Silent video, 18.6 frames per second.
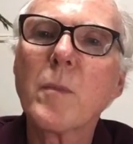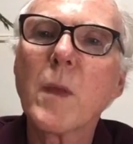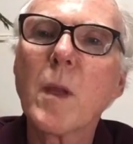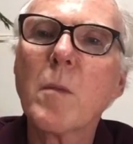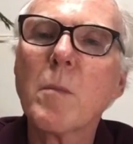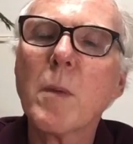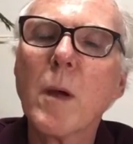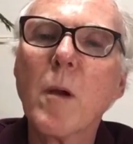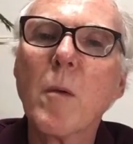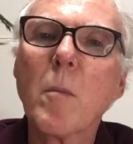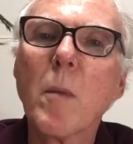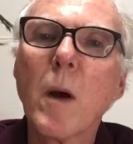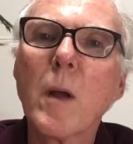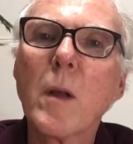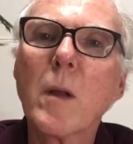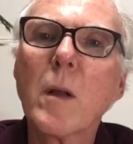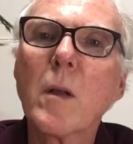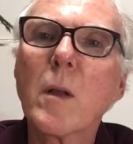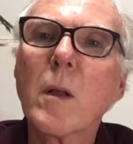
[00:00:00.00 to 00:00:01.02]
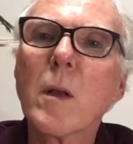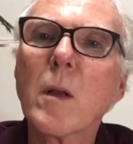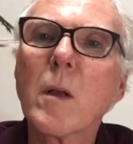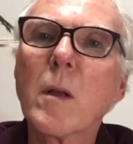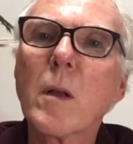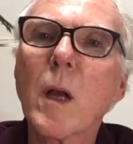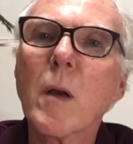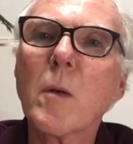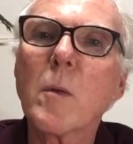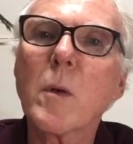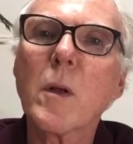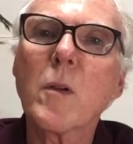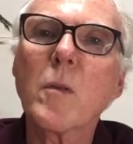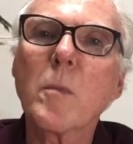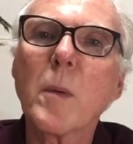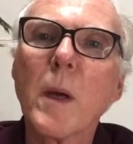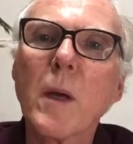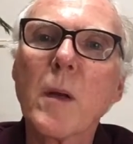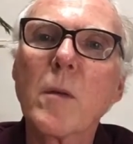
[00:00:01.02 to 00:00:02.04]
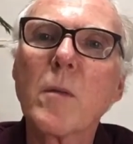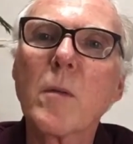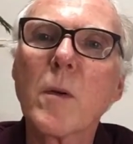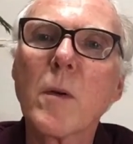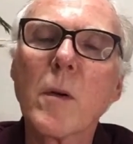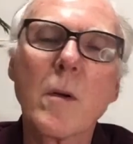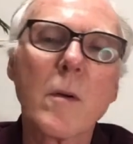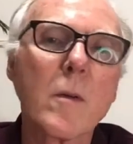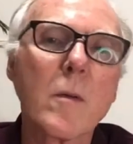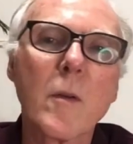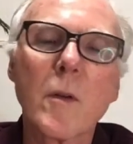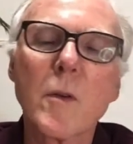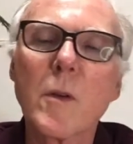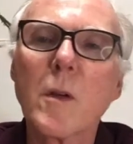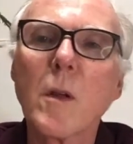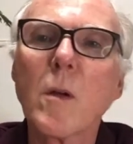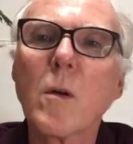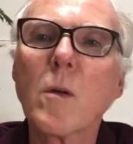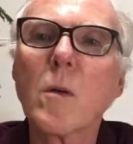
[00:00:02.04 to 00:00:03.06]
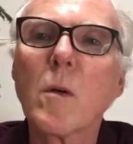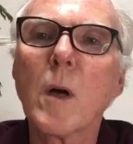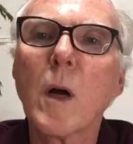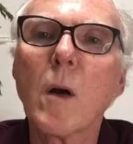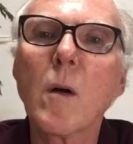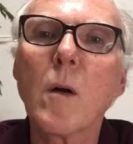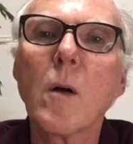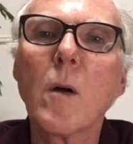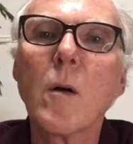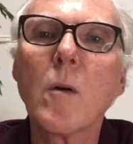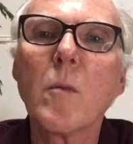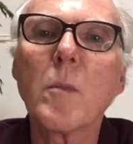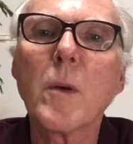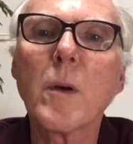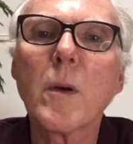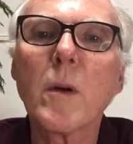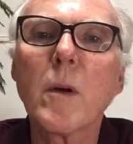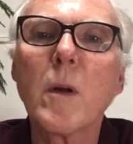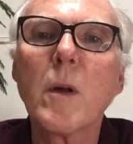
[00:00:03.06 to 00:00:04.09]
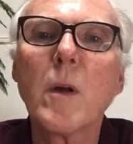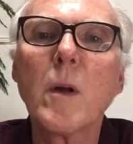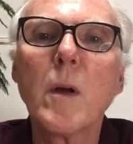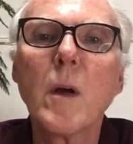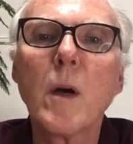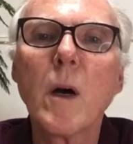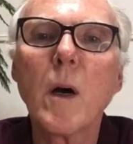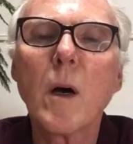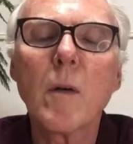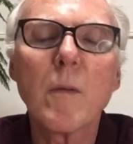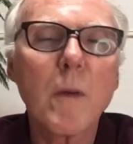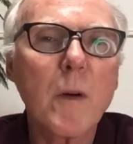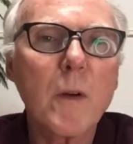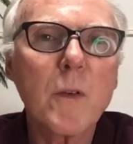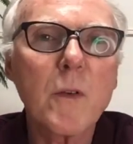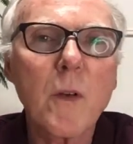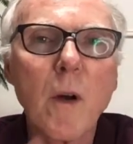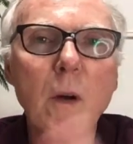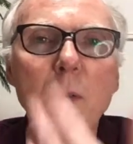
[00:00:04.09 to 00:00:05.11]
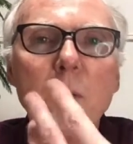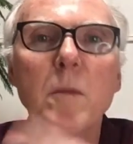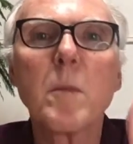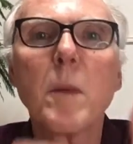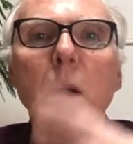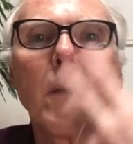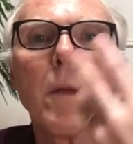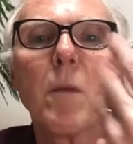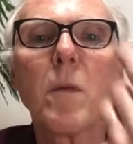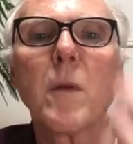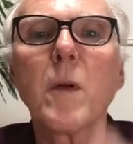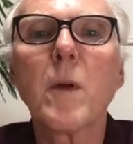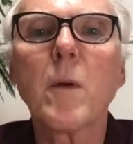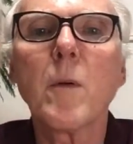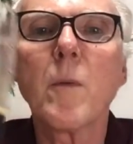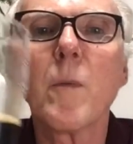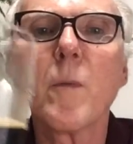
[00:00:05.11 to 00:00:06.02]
bigger body than I would expect for such a low alcohol beer. Very soft mouthfeel.